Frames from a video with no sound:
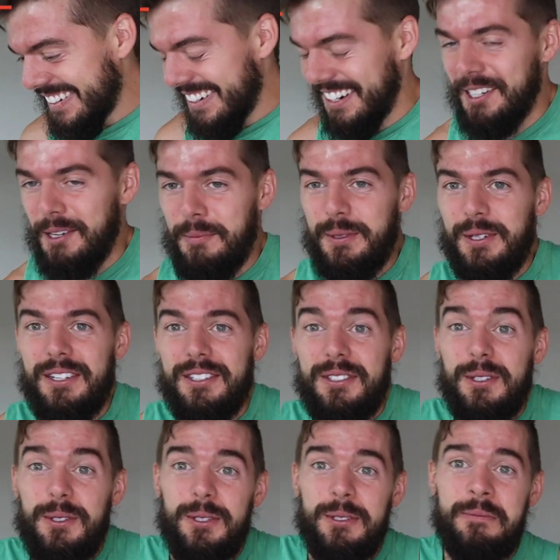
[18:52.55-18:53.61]
I hope you are
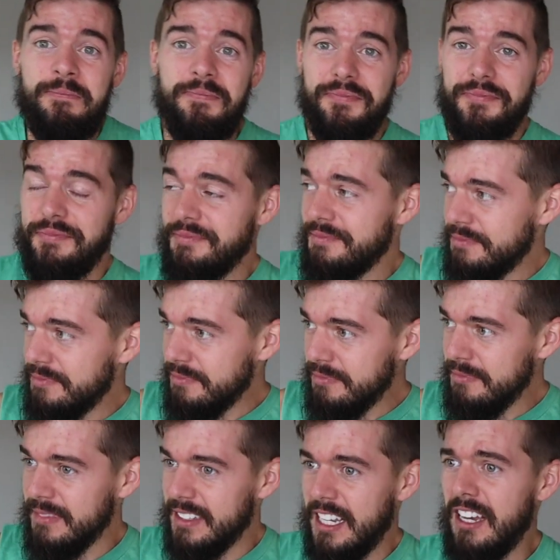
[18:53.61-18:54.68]
too.
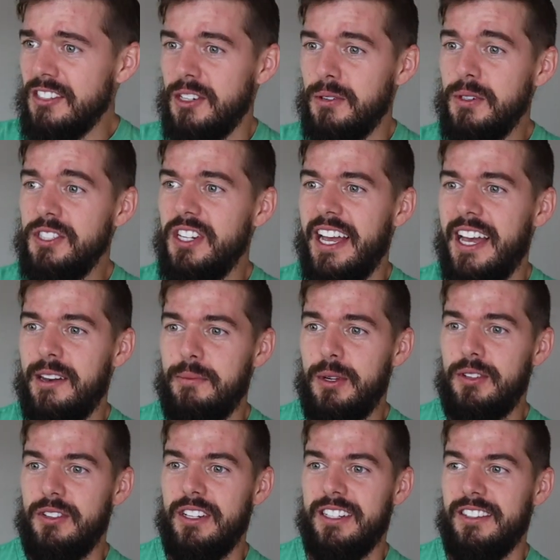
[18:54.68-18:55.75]
Gosh, I wish I had
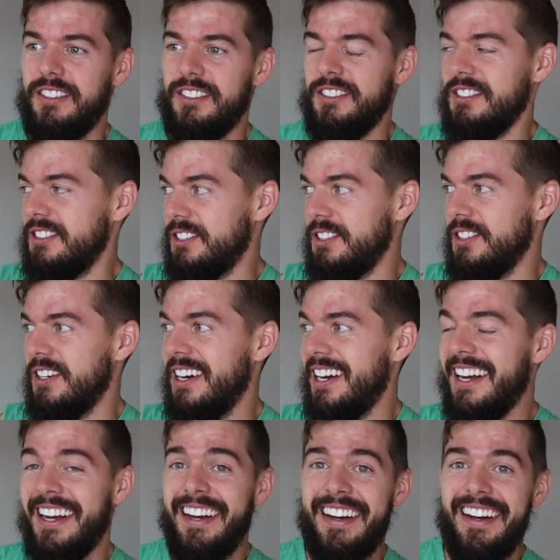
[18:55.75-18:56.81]
music to listen to.
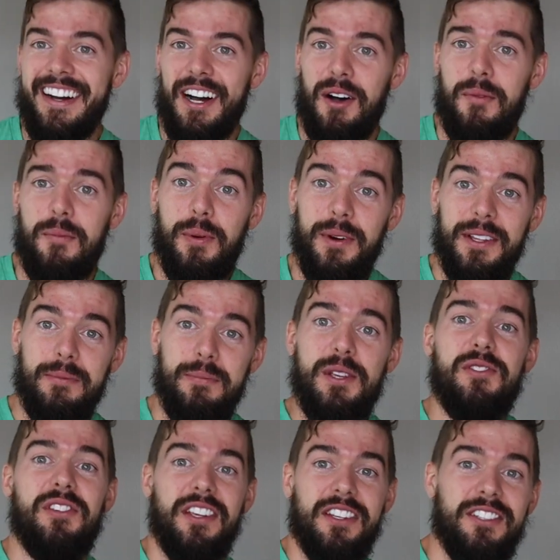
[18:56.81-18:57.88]
I'm putting
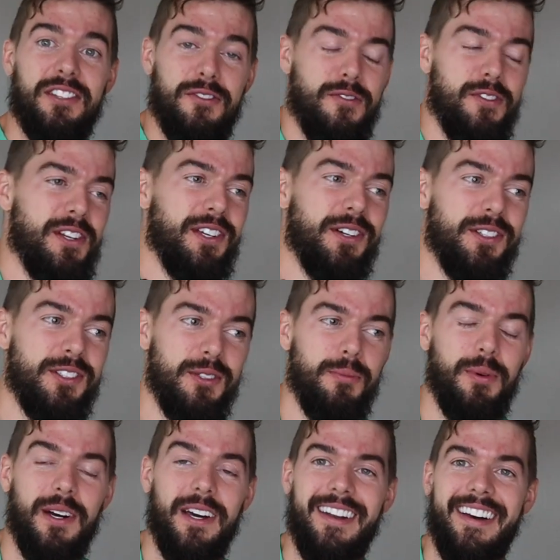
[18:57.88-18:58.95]
music to the videos,
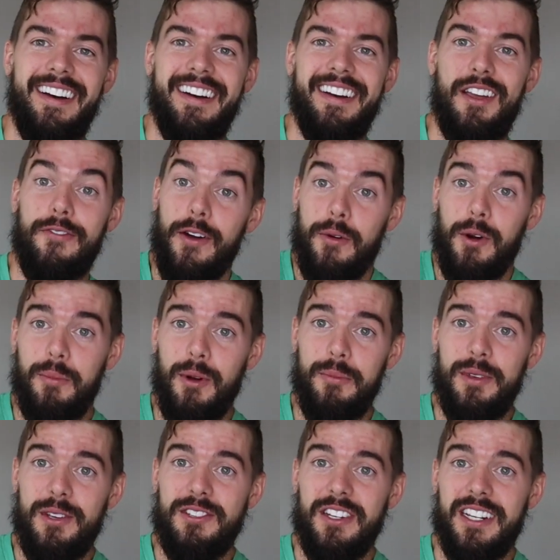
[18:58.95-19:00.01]
but if I were to put
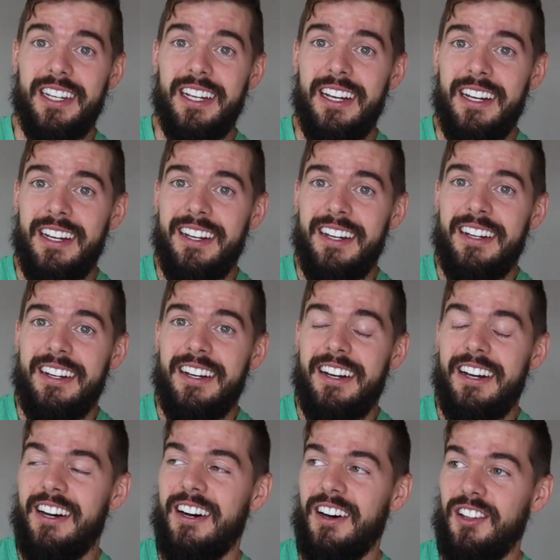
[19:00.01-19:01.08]
music
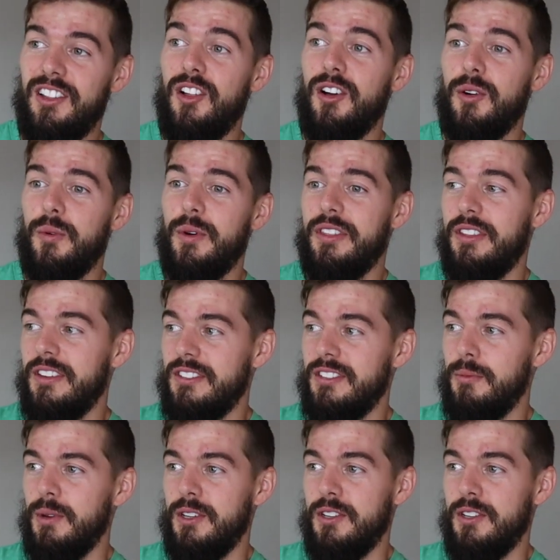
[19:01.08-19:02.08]
along with this, it'd be